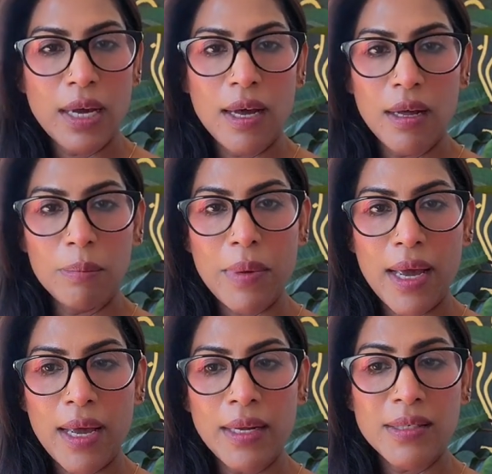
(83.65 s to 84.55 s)

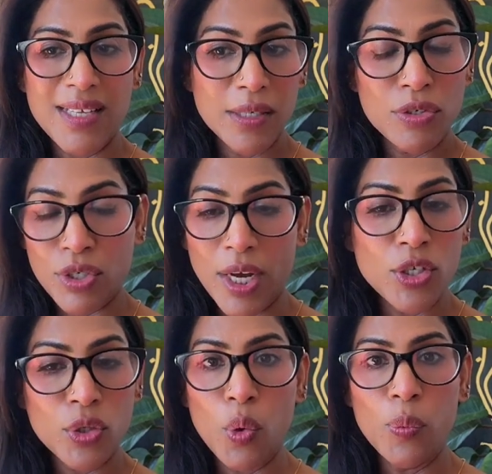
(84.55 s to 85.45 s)
and they try
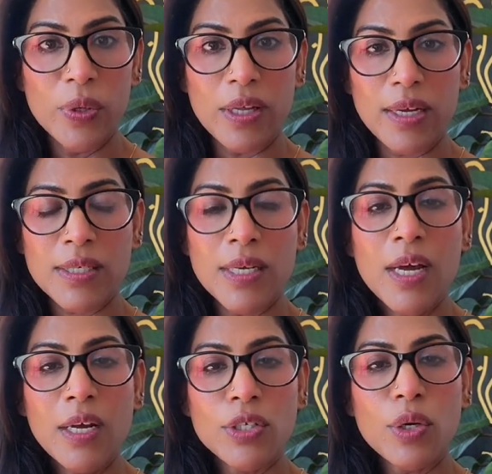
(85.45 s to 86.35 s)
to cope with it.
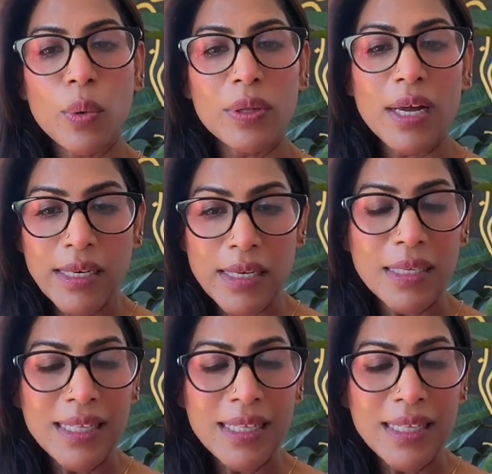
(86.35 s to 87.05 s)
So